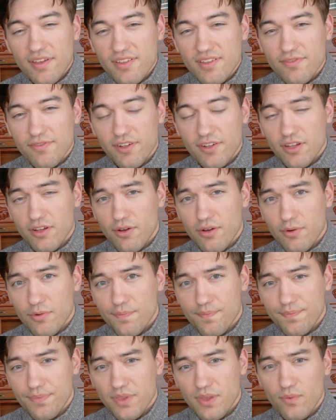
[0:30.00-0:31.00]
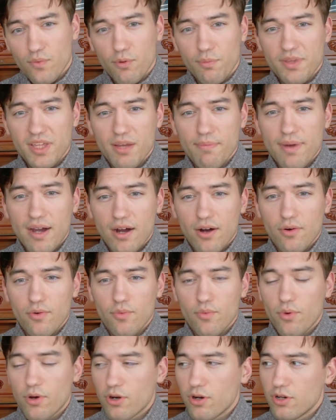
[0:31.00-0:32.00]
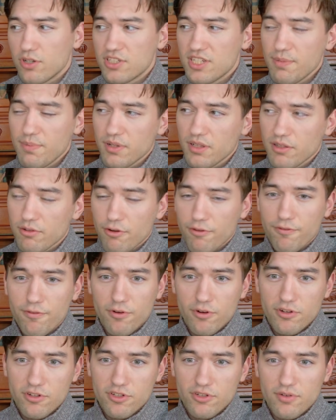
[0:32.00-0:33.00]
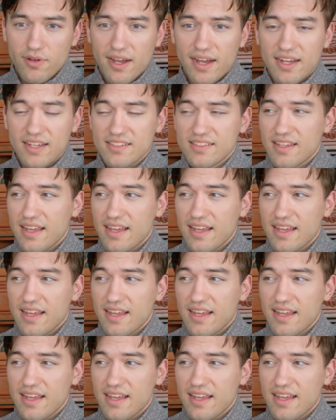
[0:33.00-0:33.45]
video will be about what are typically referred to as